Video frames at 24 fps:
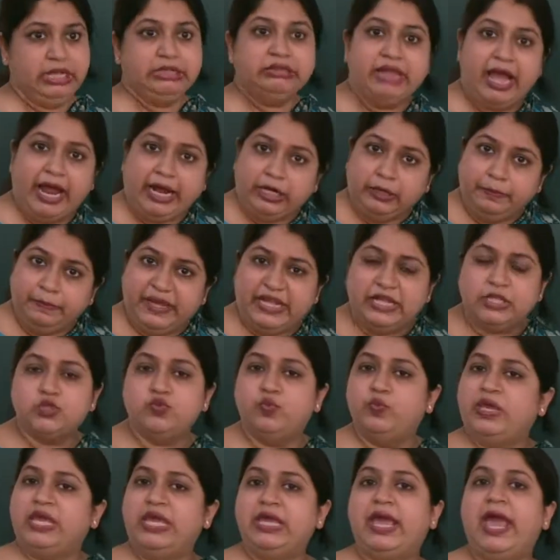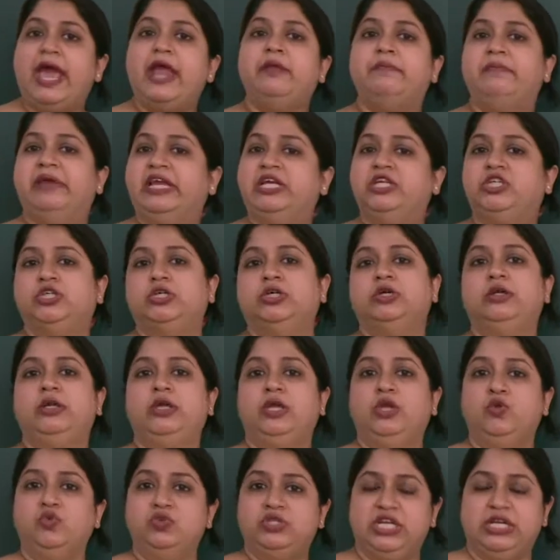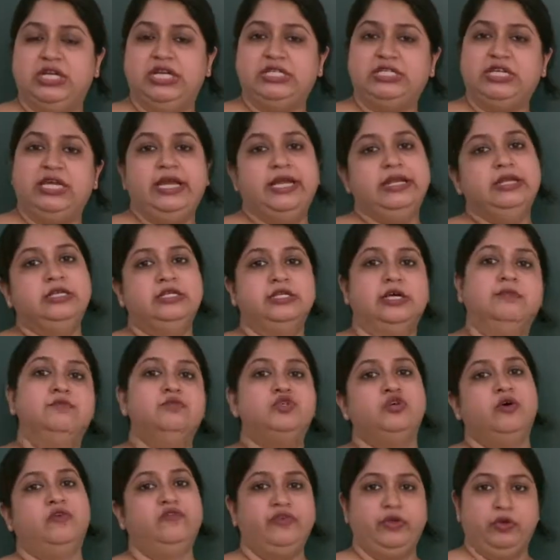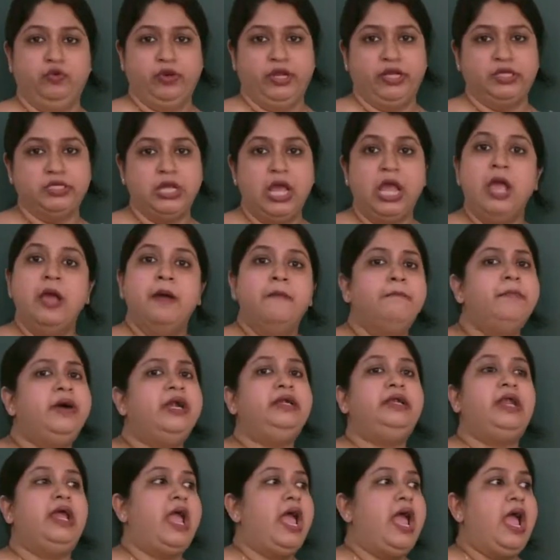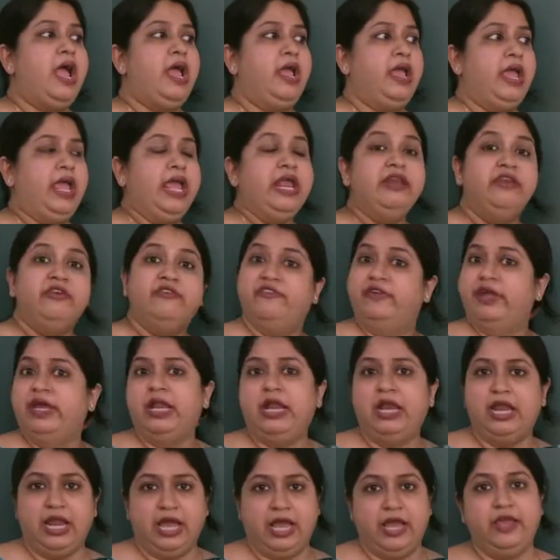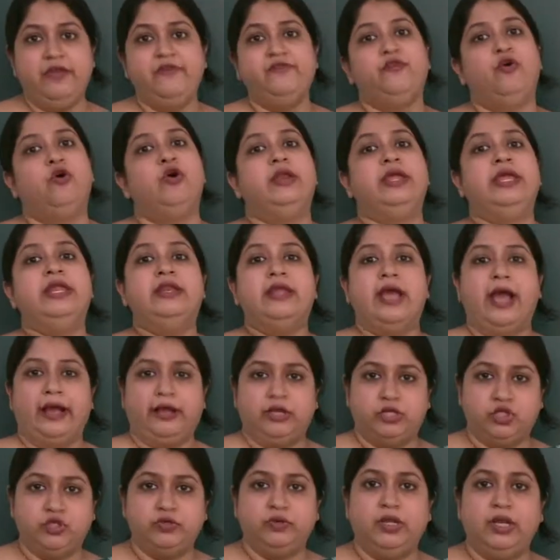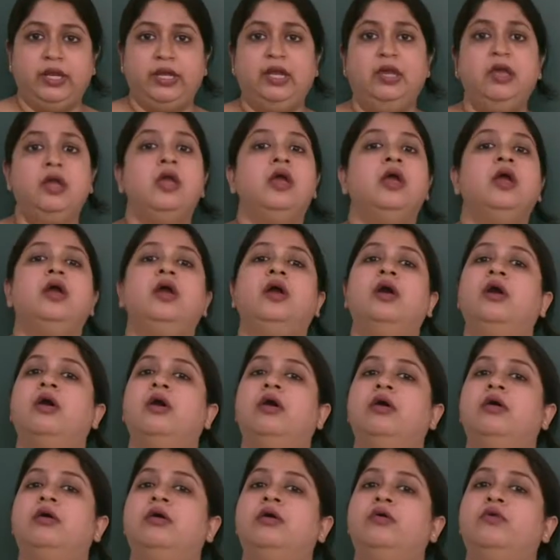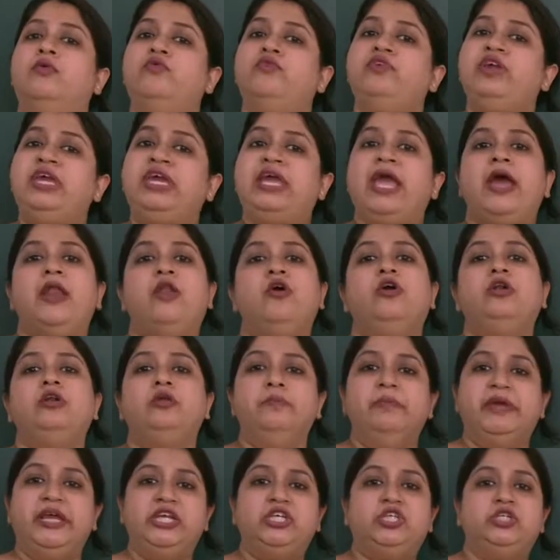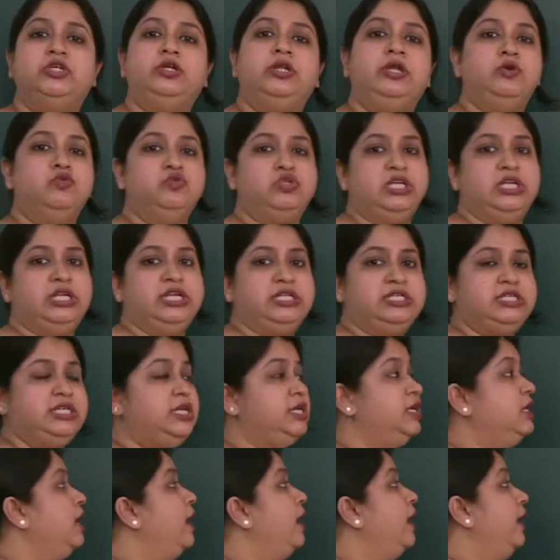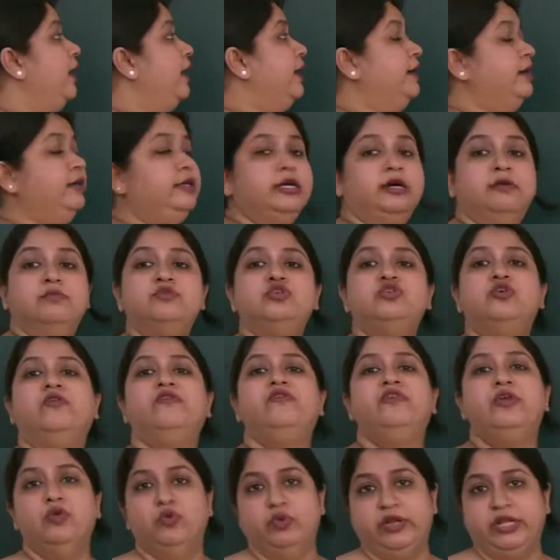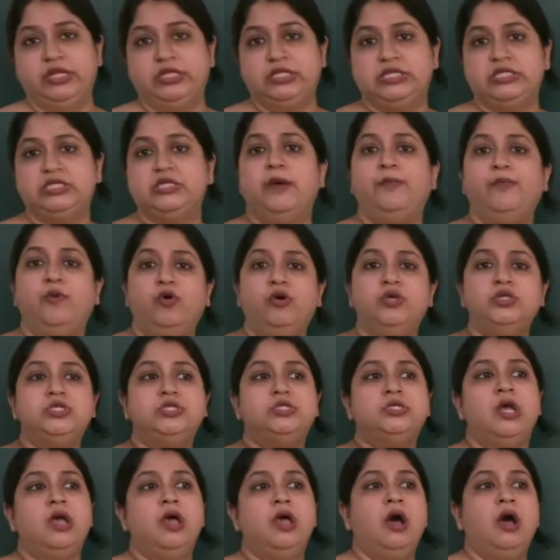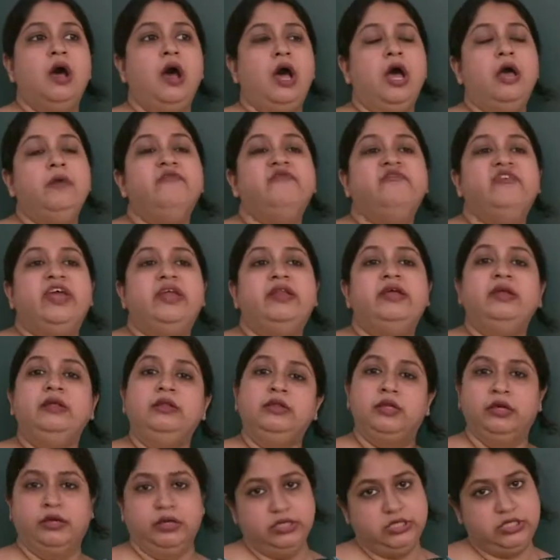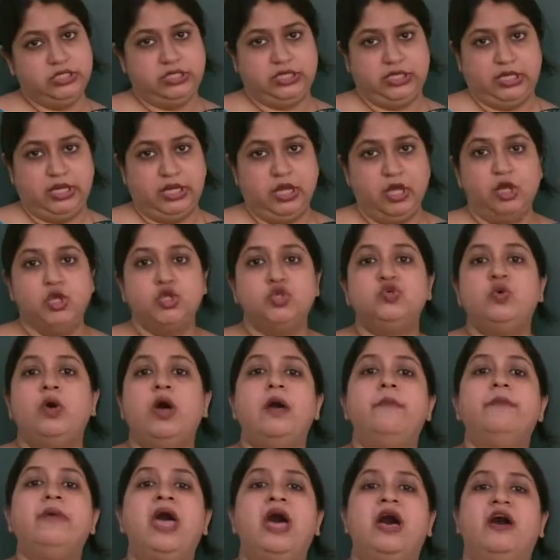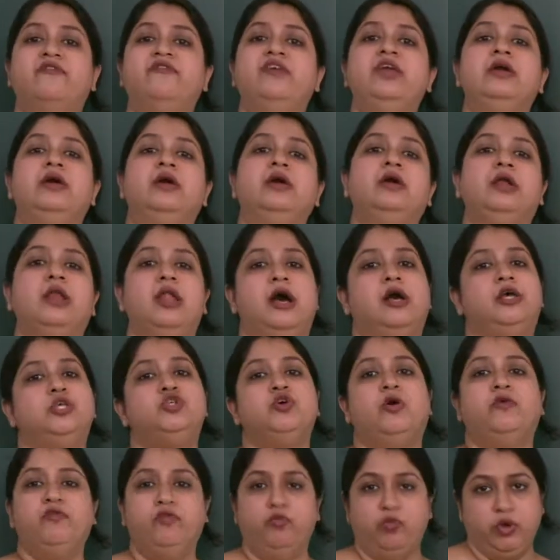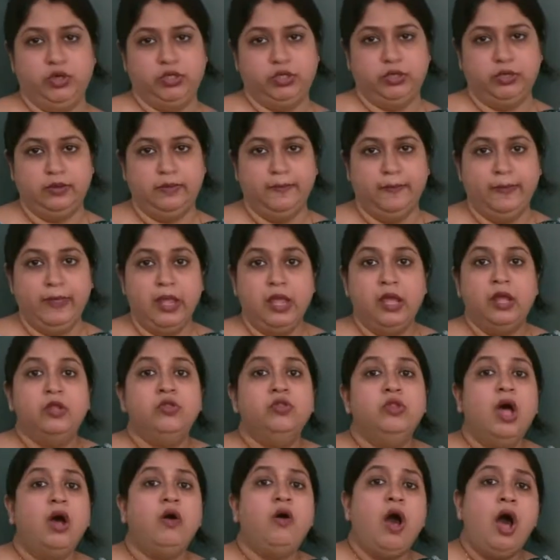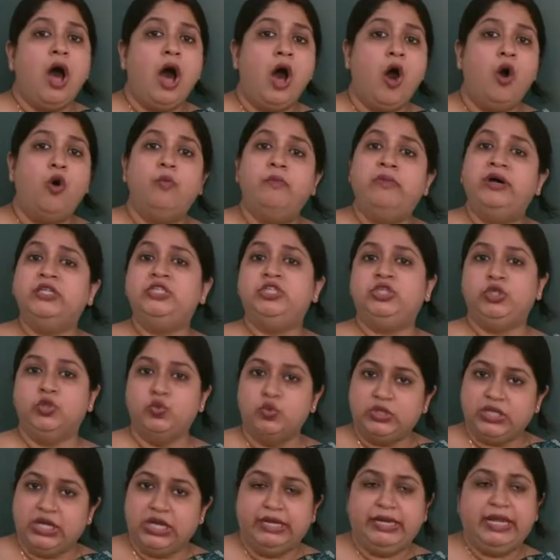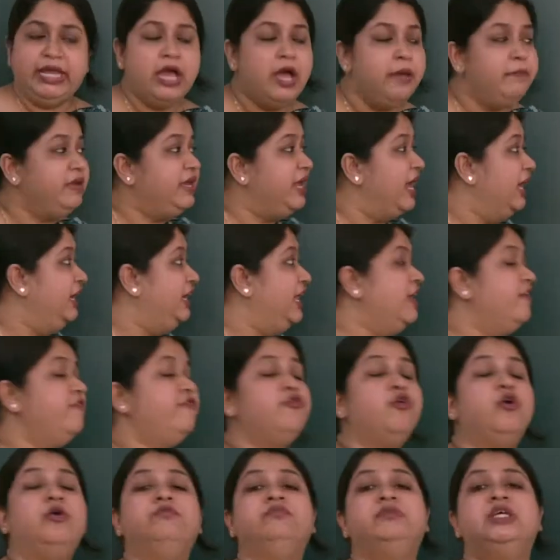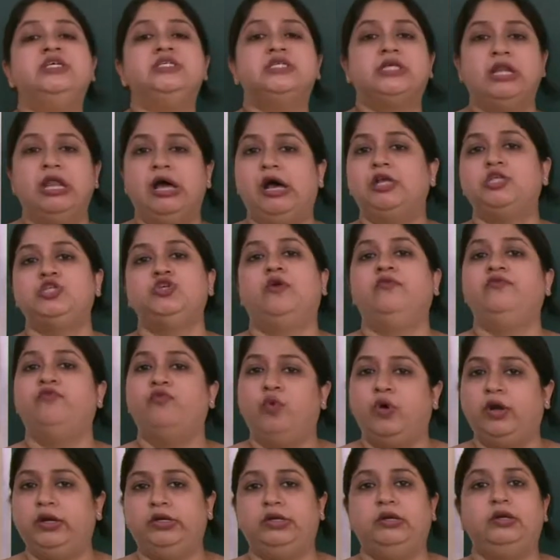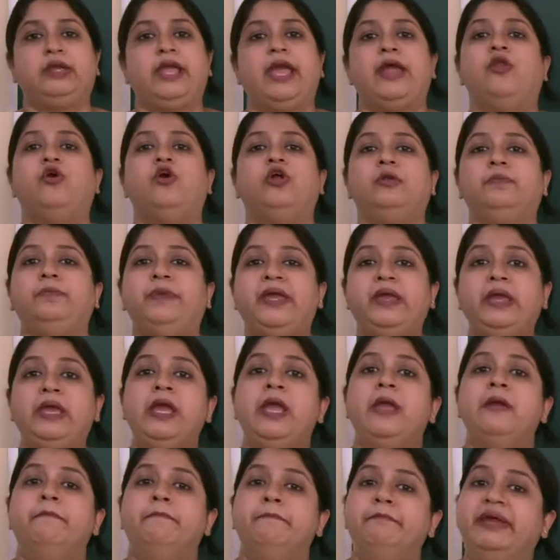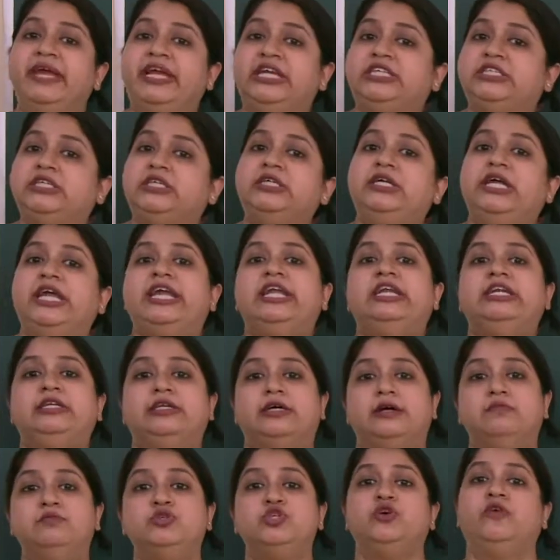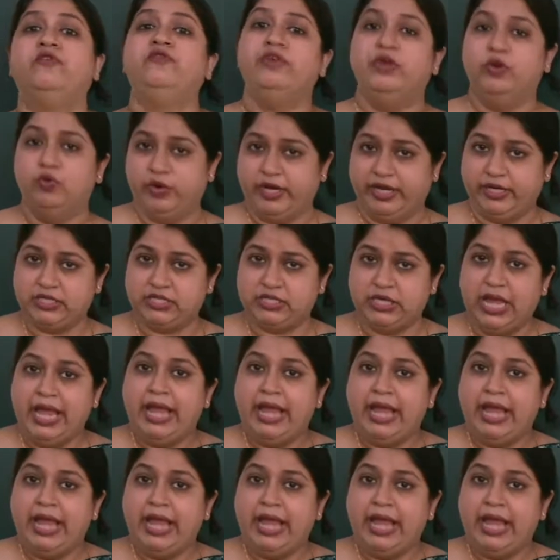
That means we can measure utility in terms of units. But in real life or in actually, we cannot measure utility in terms of units. Suppose I am very thirsty, so I am having a glass of water. Now how much utility I am getting from this glass of water cannot be measured in terms of units.